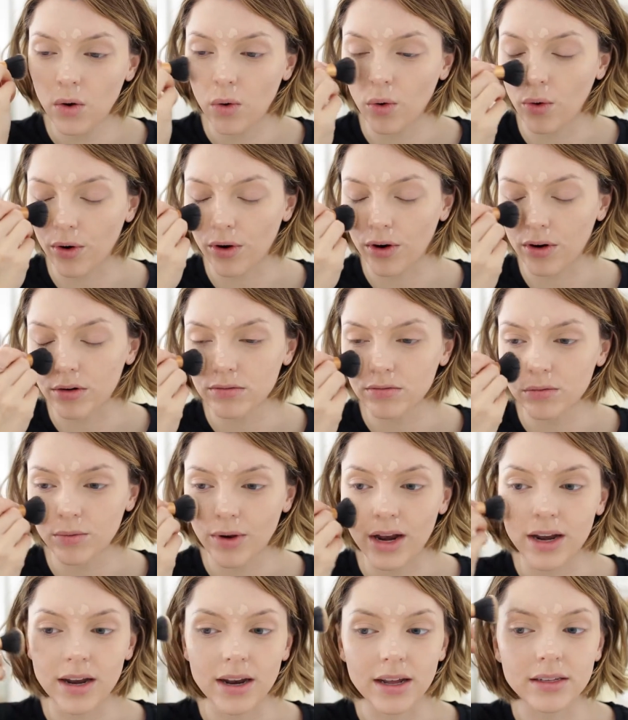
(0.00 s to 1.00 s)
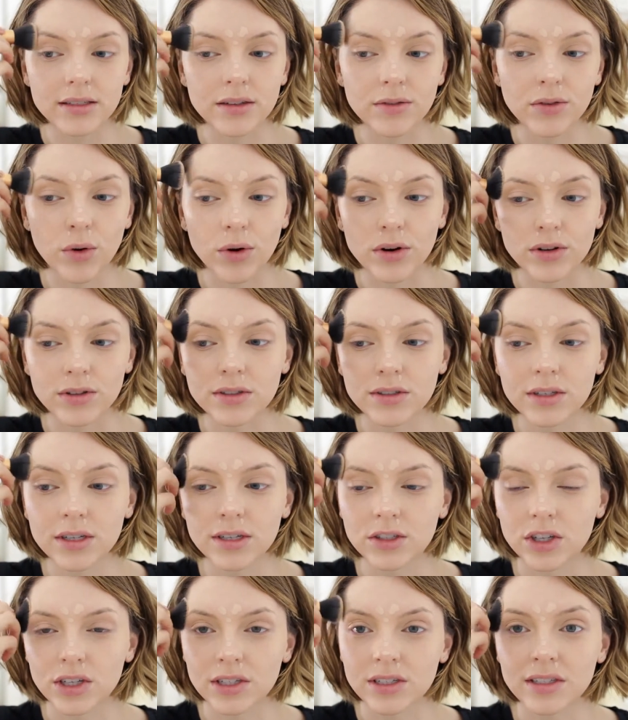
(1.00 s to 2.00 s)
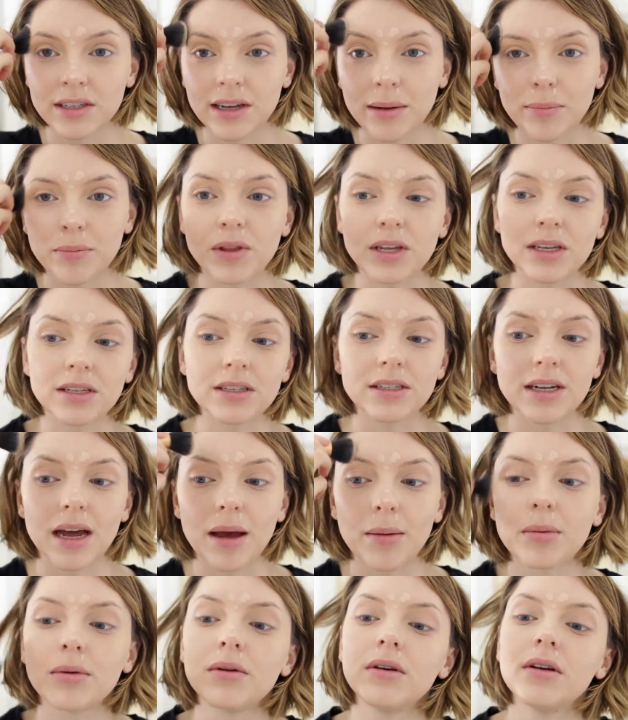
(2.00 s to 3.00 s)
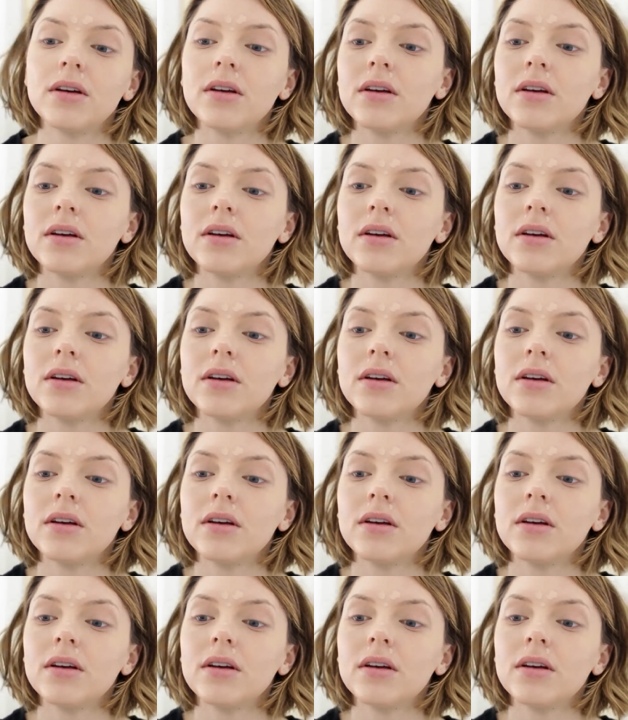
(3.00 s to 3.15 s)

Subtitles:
or redness, of course, just skip this step.